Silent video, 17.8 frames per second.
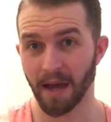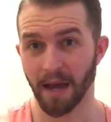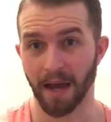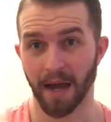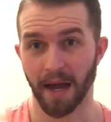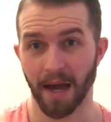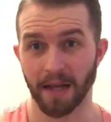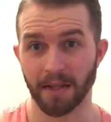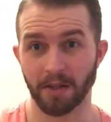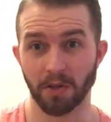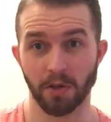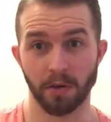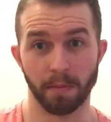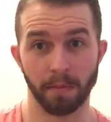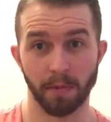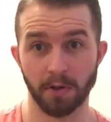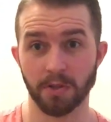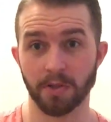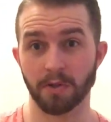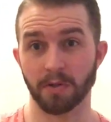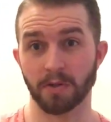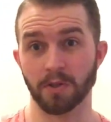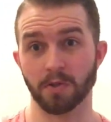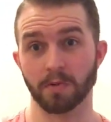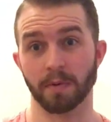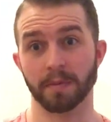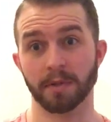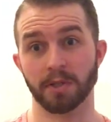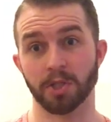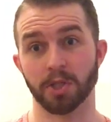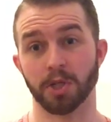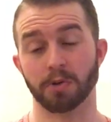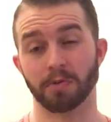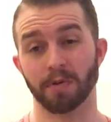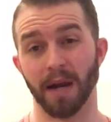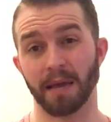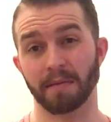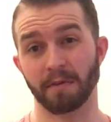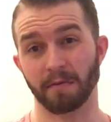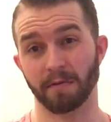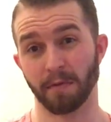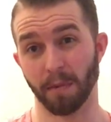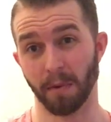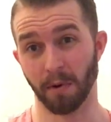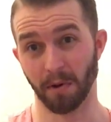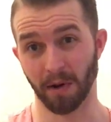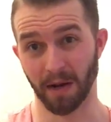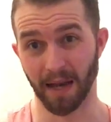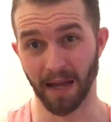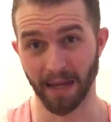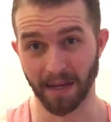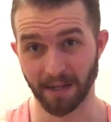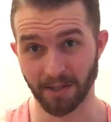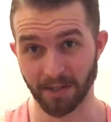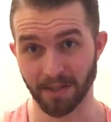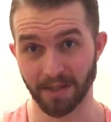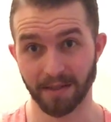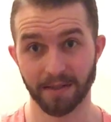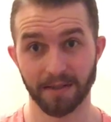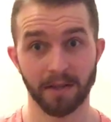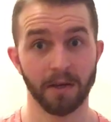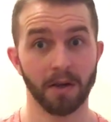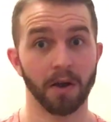and your muscles will be just craving for more glycogen